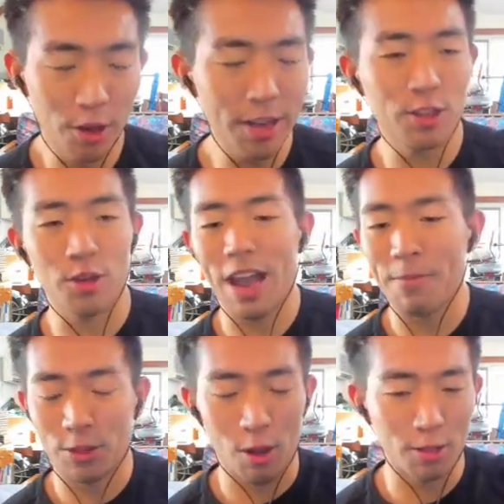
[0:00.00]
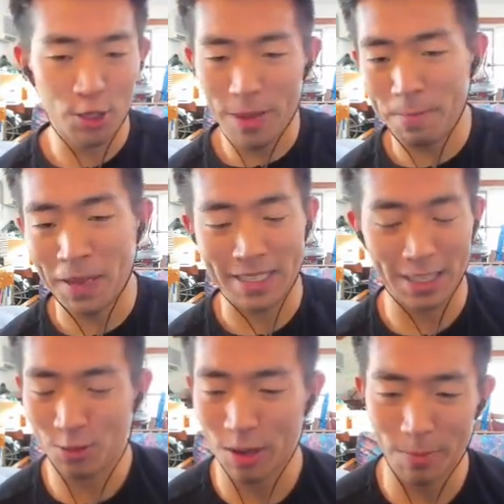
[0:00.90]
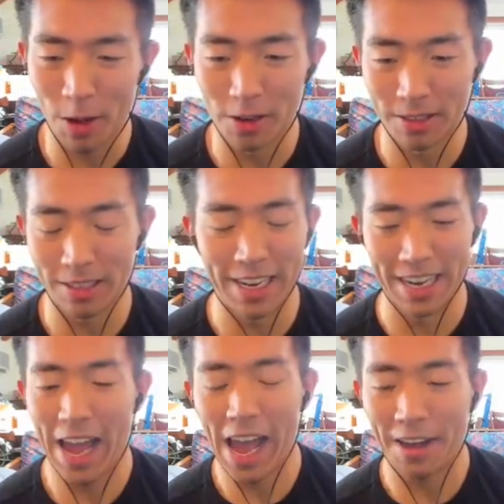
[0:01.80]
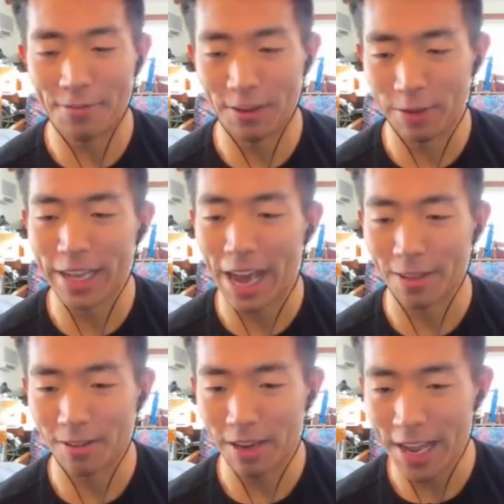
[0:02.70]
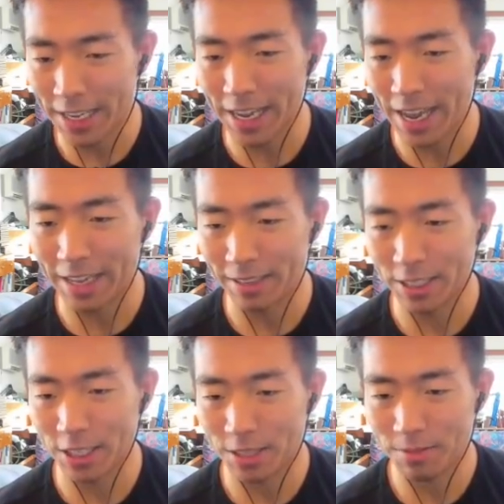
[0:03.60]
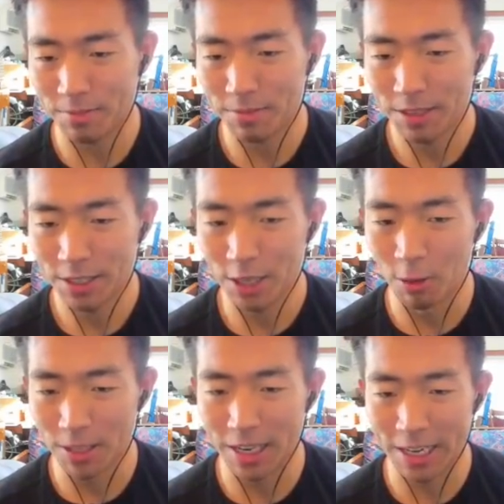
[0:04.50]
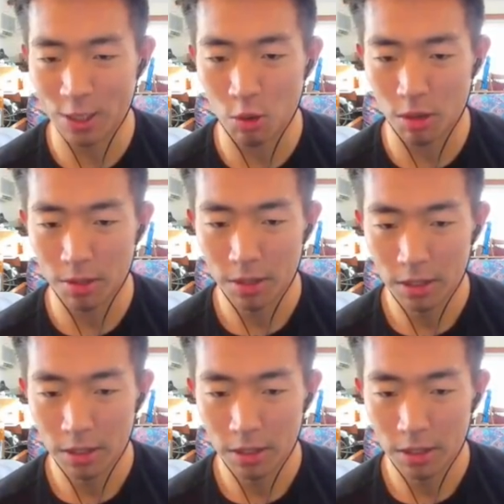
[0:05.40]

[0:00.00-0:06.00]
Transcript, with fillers: 3rd and 3, I've been throwing too many picks. Let's run the ball in a half and regather. AKA, let's just go to the next quarter.